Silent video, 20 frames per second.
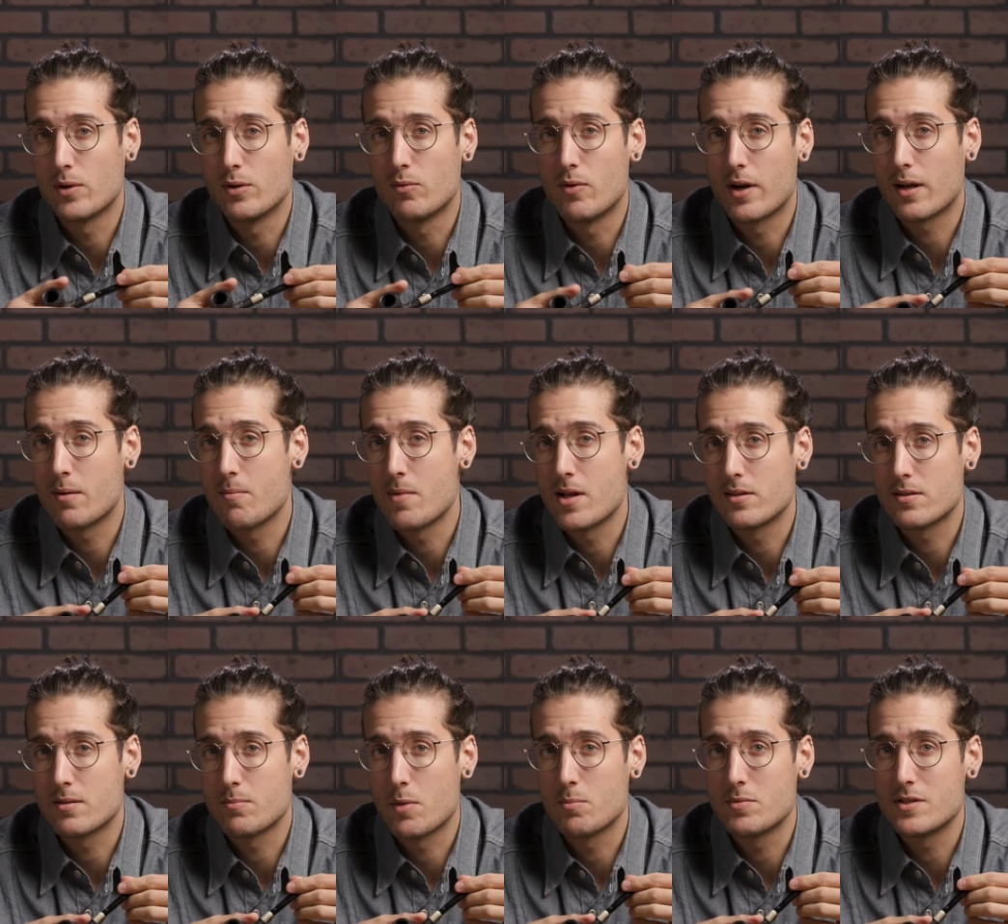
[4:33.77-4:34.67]
we'd recommend
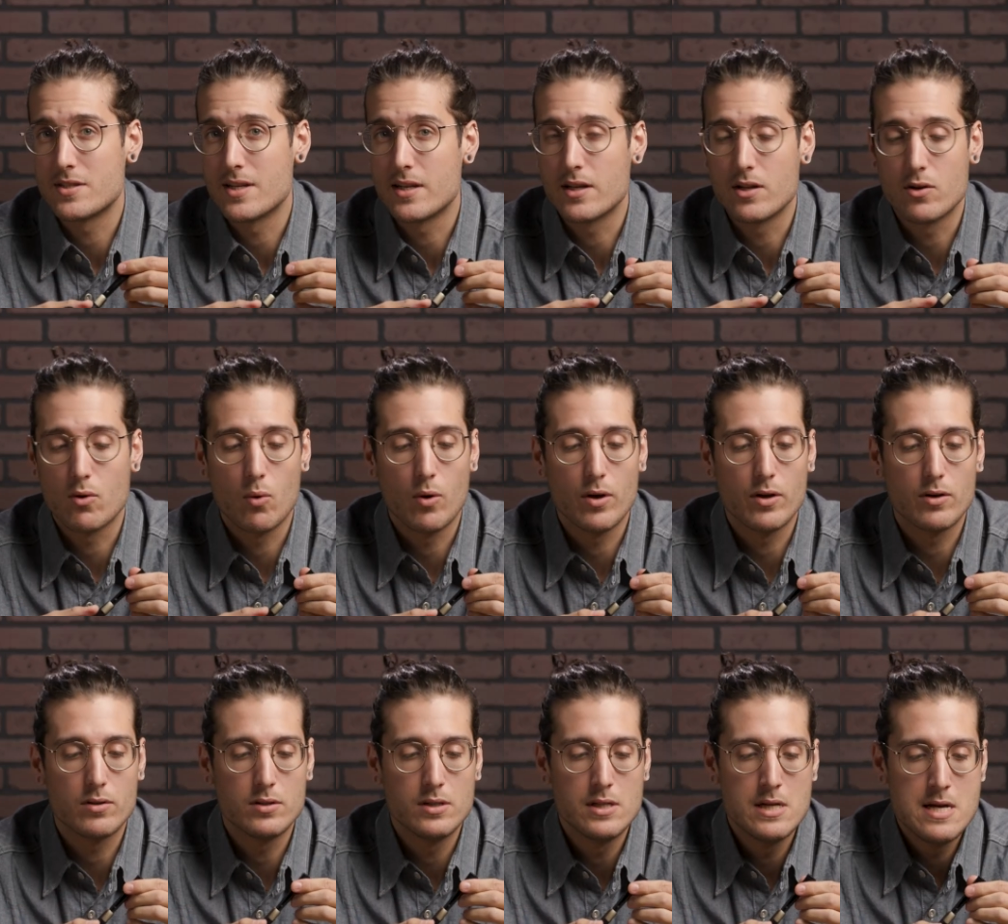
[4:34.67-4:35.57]
some obsidian
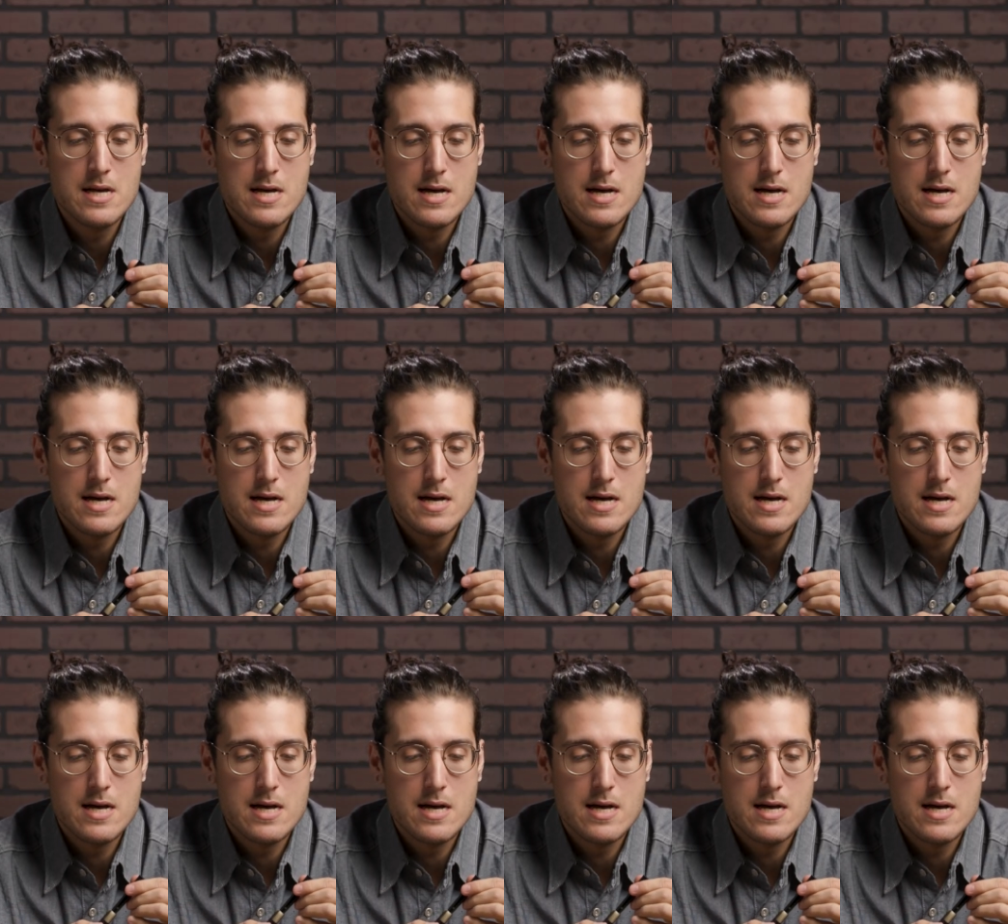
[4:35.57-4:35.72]
oil.